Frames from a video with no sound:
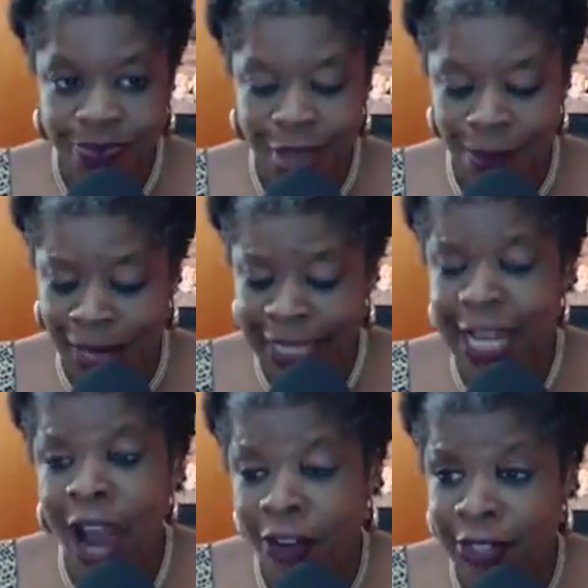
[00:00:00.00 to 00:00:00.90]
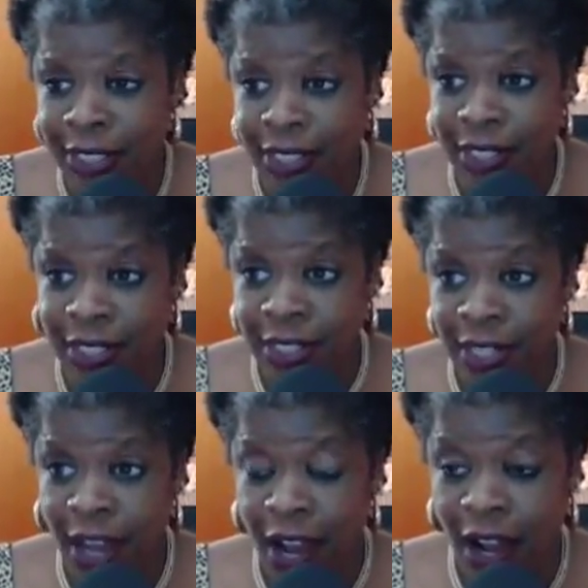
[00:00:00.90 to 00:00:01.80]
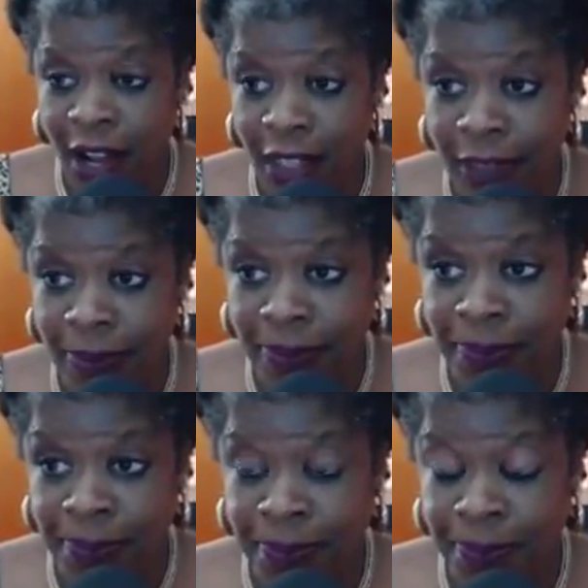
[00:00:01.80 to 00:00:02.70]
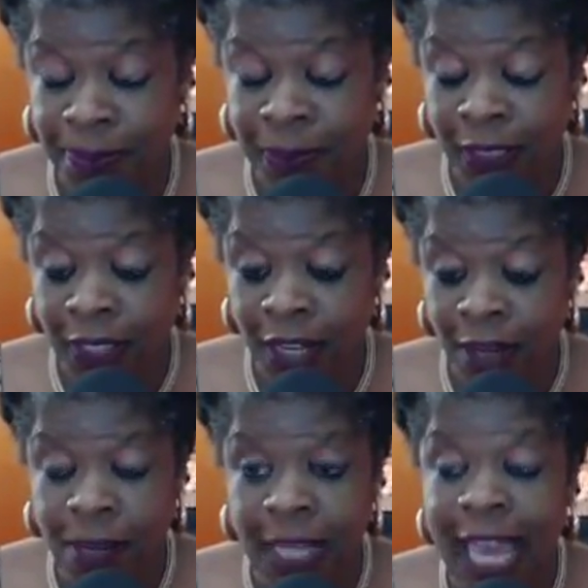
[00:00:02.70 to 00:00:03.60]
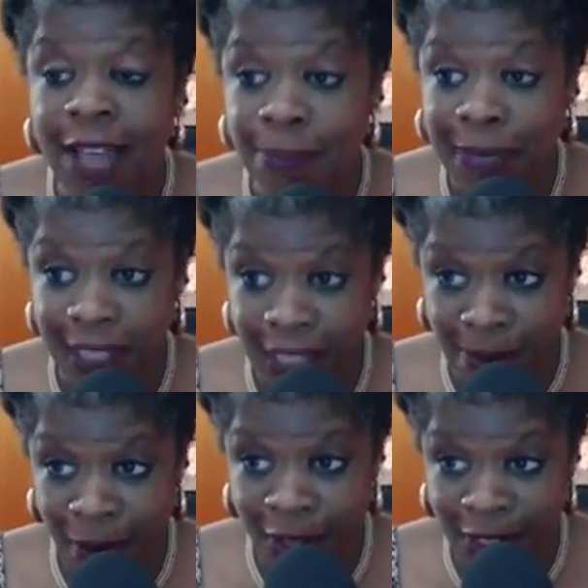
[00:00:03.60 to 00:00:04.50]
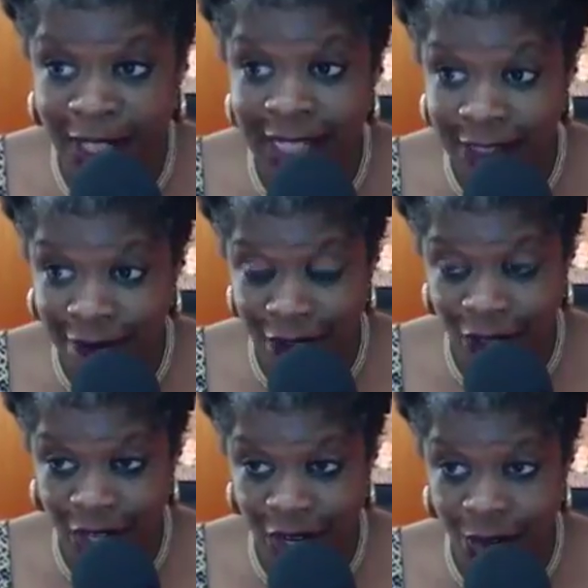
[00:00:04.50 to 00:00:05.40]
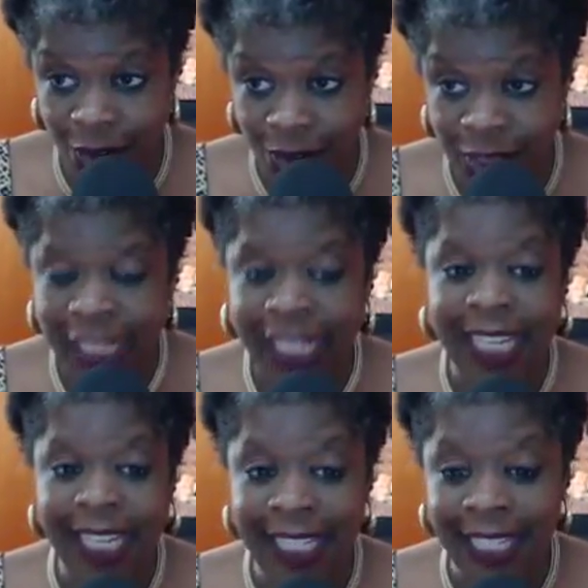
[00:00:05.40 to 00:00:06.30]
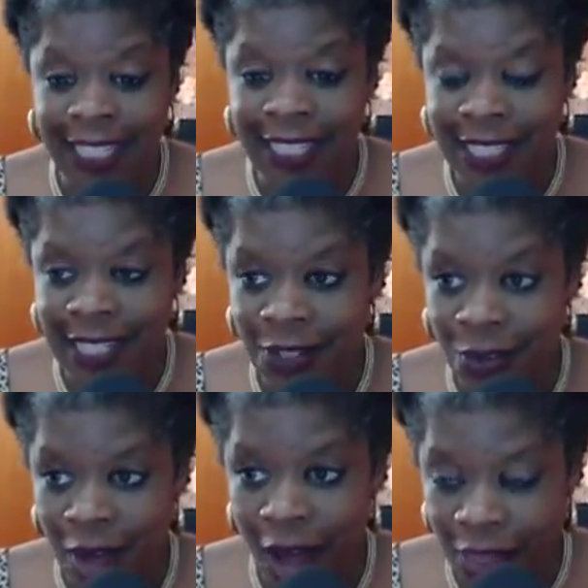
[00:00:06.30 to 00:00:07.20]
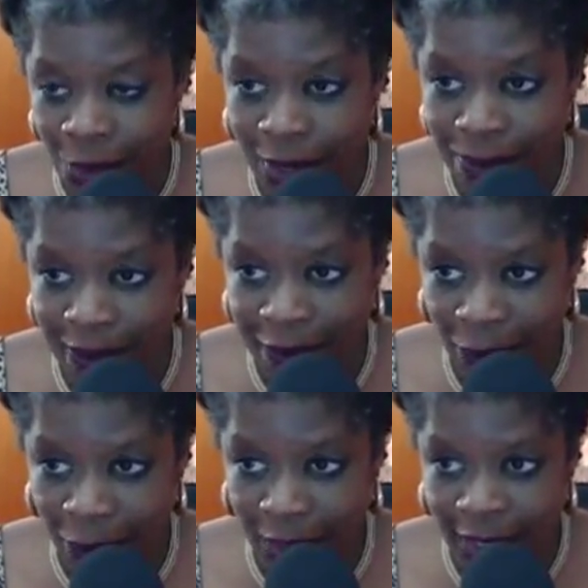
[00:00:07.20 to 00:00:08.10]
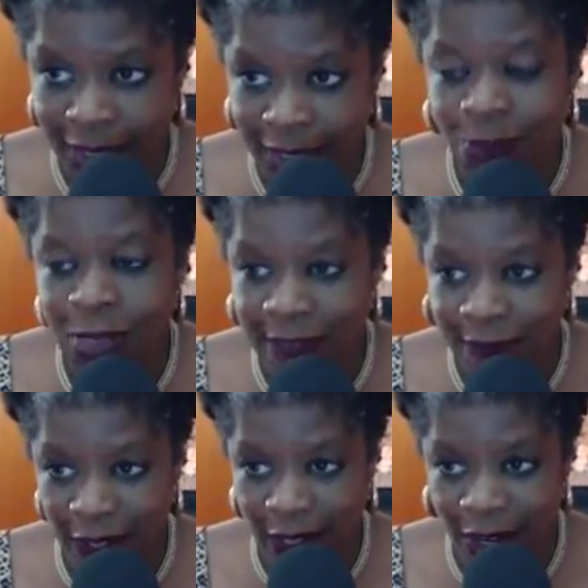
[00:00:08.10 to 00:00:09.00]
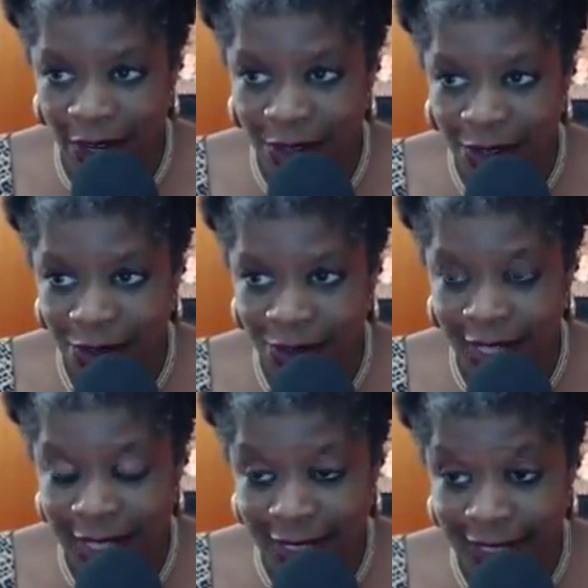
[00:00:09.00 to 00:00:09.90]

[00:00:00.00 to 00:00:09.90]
My current um, um, accountability partner is a Virgo. And the other one before was a Virgo, right?